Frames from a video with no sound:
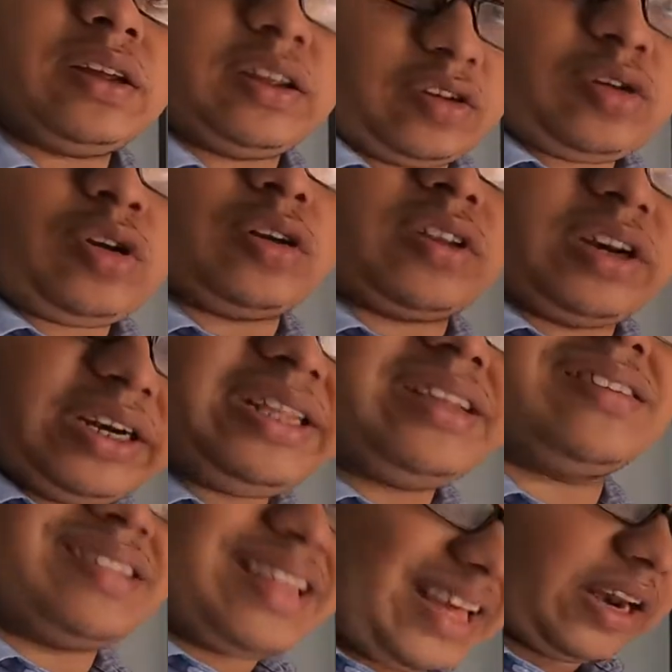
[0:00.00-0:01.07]
Is it not? 3d
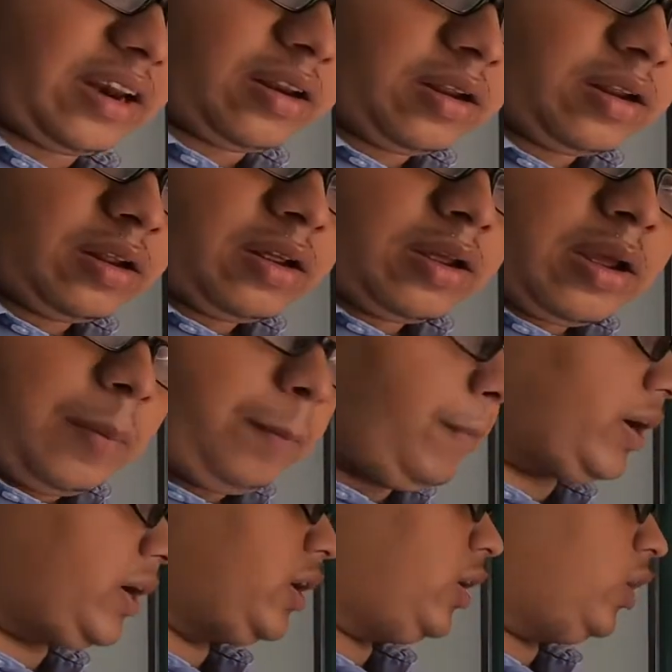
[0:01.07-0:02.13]
is there,
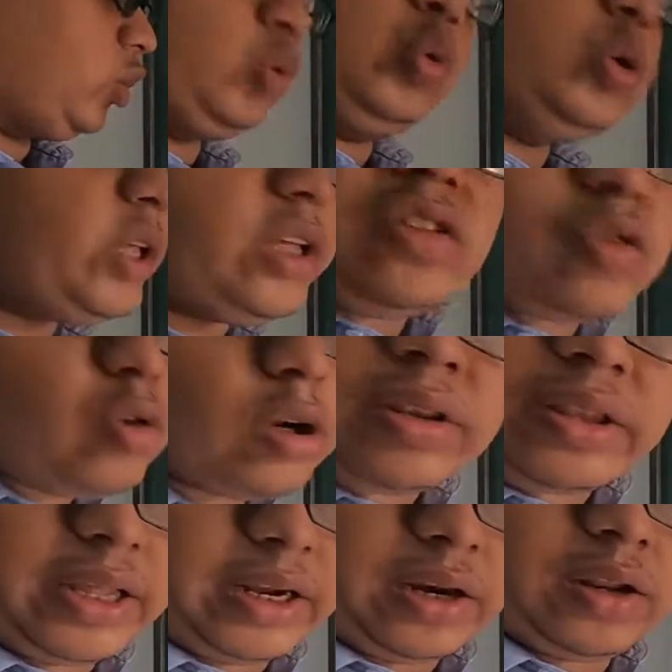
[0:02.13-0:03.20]
but 2d is
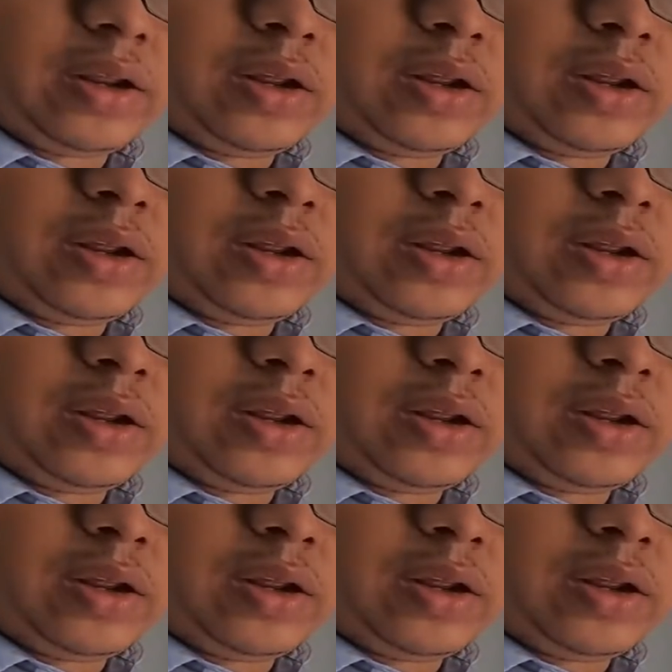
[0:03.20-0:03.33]
not there.